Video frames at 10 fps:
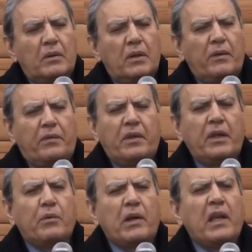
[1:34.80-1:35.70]
if he
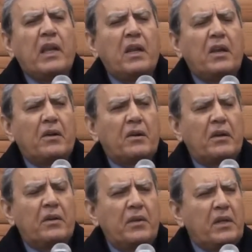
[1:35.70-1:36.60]
will hear
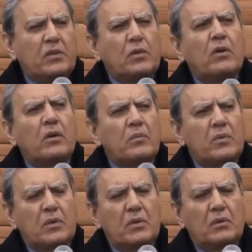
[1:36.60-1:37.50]
these terms.